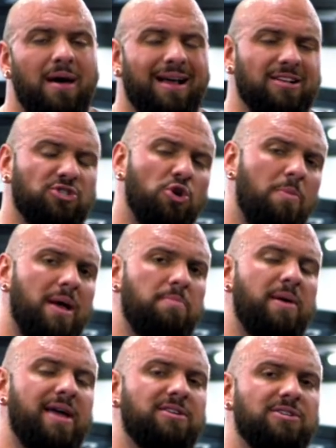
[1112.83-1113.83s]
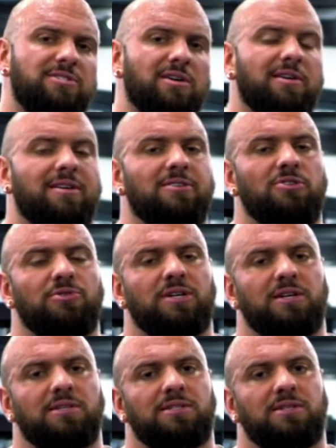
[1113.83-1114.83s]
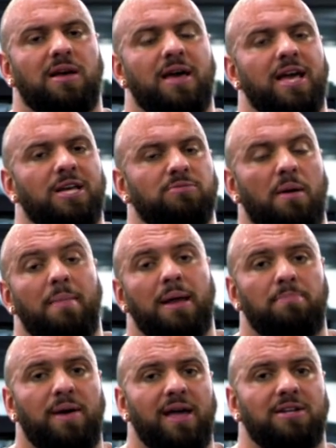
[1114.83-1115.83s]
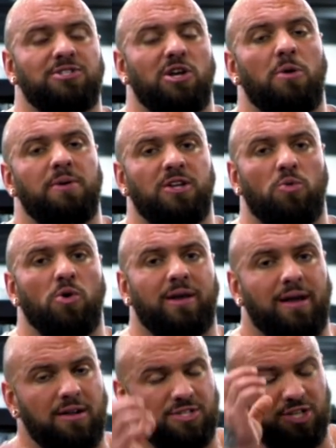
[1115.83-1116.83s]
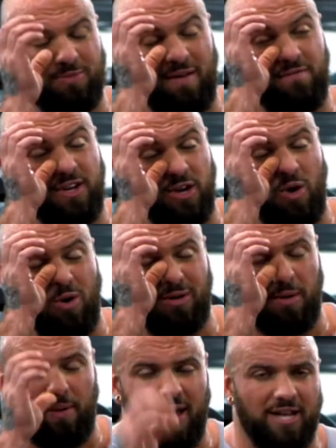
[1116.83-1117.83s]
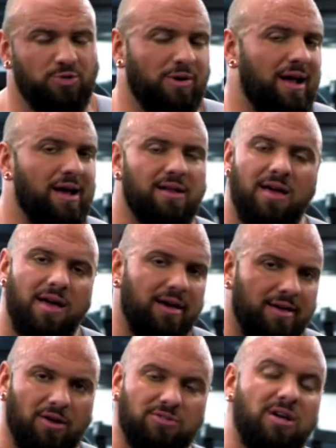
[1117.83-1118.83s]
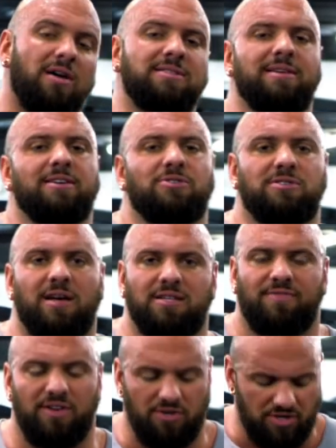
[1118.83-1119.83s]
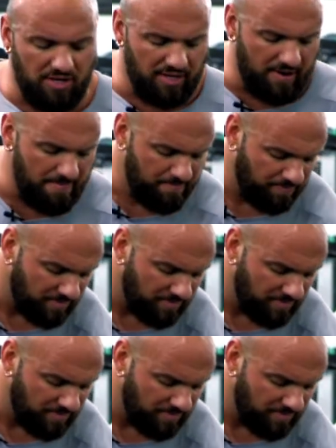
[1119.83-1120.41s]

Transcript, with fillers: I got 2 main pages. Duncan Lukas is my main page, and LBD Workouts is my video-only page where I got tons of exercise videos on there.